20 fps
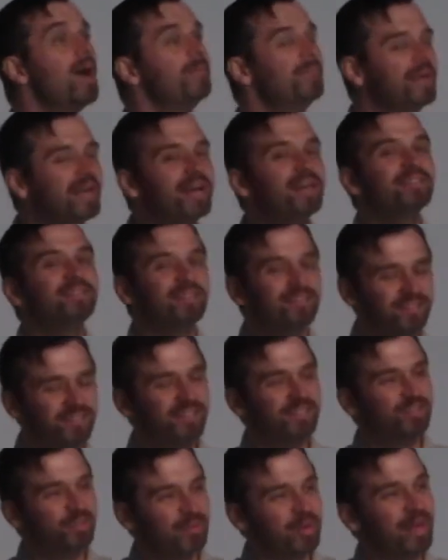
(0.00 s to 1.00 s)
Because he's
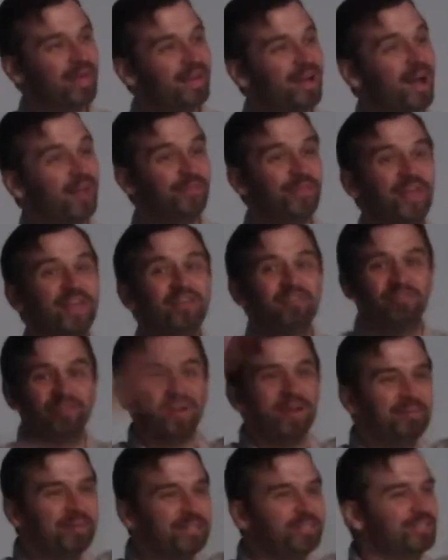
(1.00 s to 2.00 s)
disobeying God. Thank you
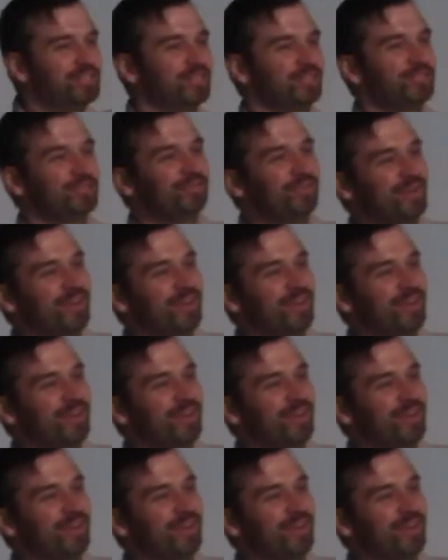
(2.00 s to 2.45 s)
very much, children, for